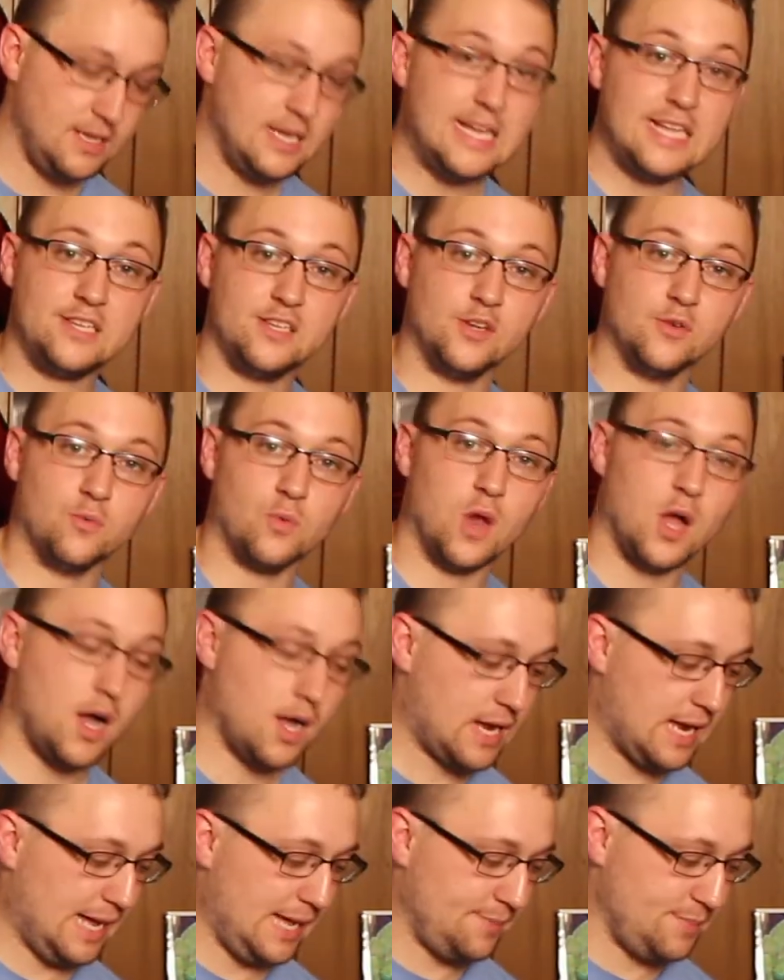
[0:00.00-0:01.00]
it's a
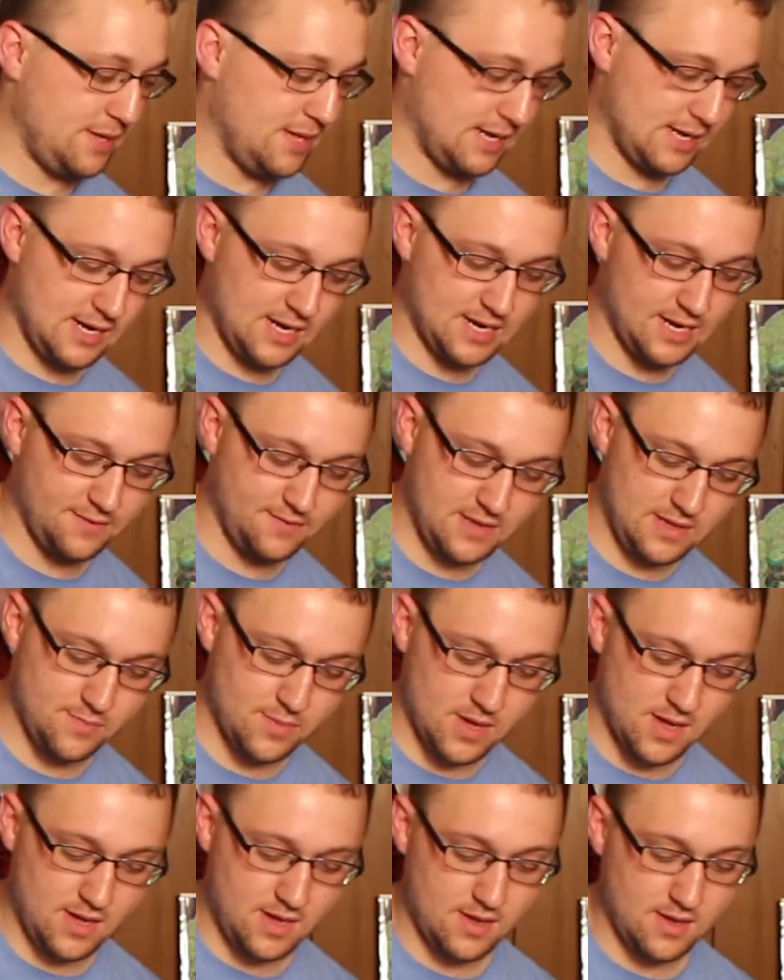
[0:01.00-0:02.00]
raw copy I got off
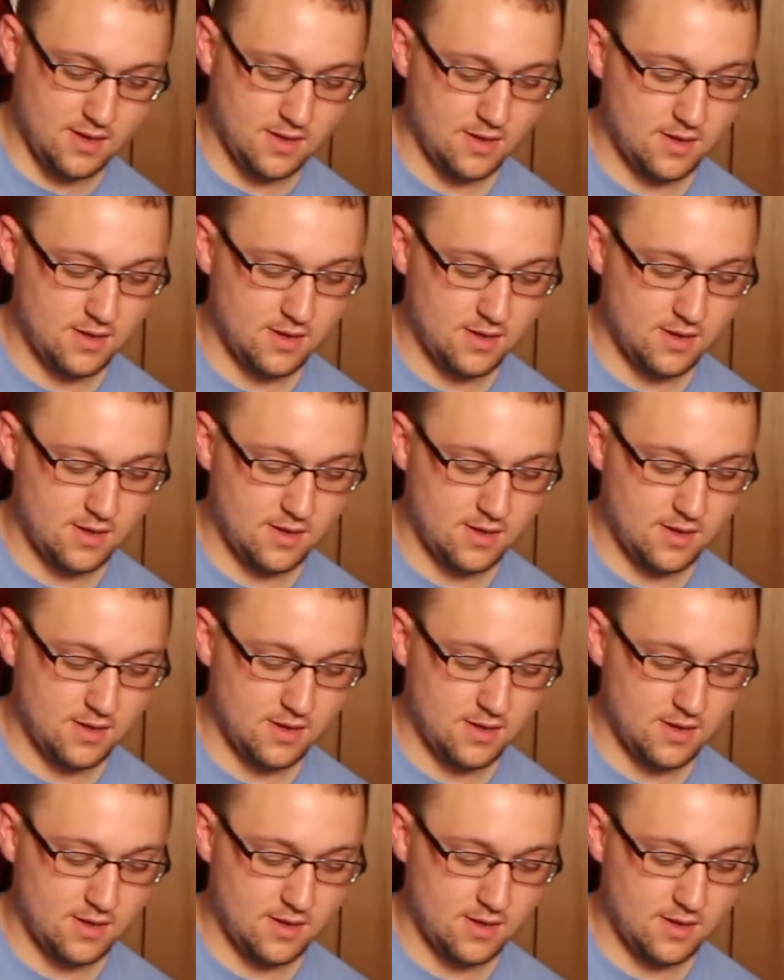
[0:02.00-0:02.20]
eBay.